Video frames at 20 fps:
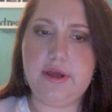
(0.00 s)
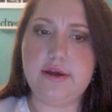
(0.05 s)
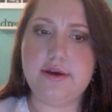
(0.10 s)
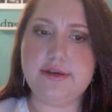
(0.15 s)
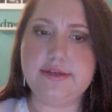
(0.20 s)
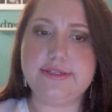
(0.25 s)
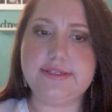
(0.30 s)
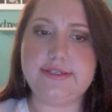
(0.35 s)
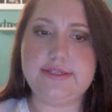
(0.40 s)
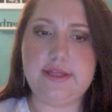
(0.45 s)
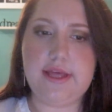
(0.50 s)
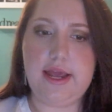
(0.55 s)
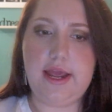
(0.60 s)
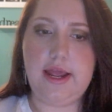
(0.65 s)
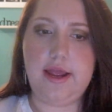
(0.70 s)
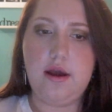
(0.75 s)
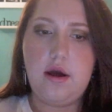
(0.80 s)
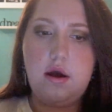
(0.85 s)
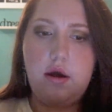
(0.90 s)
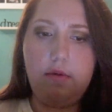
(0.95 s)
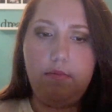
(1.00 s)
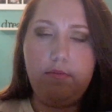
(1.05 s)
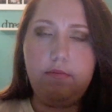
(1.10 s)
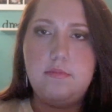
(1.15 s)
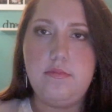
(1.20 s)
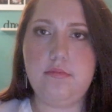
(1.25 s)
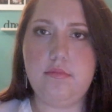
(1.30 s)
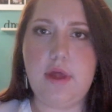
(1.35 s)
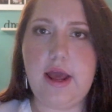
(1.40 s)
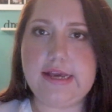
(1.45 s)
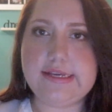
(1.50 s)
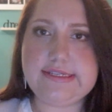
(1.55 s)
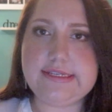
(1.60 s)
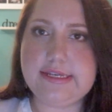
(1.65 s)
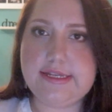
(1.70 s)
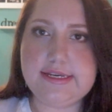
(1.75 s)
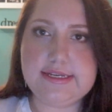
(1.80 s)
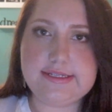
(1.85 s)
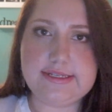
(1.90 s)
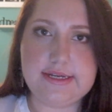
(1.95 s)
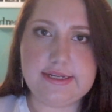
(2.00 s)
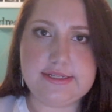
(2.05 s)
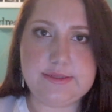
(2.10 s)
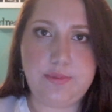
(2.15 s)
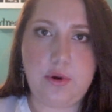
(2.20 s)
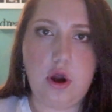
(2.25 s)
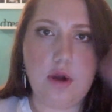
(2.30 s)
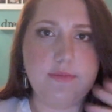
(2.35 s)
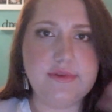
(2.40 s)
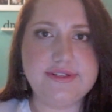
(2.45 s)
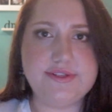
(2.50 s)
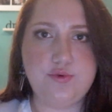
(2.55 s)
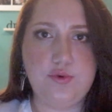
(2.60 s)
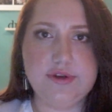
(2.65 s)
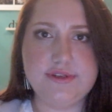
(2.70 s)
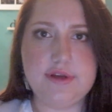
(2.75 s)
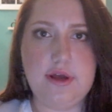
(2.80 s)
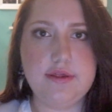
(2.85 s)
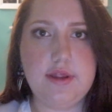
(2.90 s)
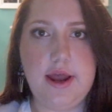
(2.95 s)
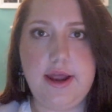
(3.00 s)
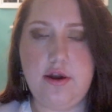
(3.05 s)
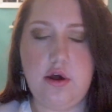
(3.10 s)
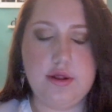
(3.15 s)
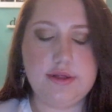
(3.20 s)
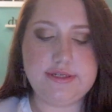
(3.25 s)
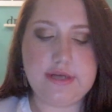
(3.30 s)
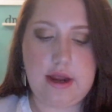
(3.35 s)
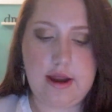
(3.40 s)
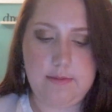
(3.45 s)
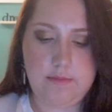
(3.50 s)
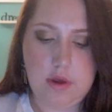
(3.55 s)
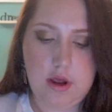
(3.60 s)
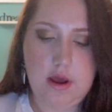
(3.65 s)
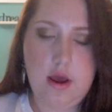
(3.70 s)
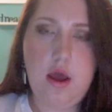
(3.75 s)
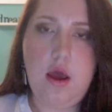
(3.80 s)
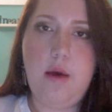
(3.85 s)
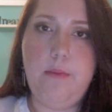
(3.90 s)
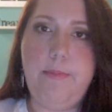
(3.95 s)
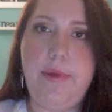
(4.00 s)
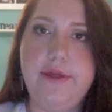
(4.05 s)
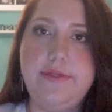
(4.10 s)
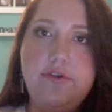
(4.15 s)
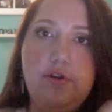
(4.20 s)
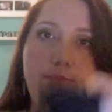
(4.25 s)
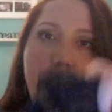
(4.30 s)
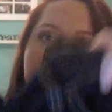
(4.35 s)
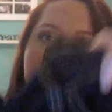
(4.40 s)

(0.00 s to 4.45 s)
because they, I see these in department stores online all the time. But they're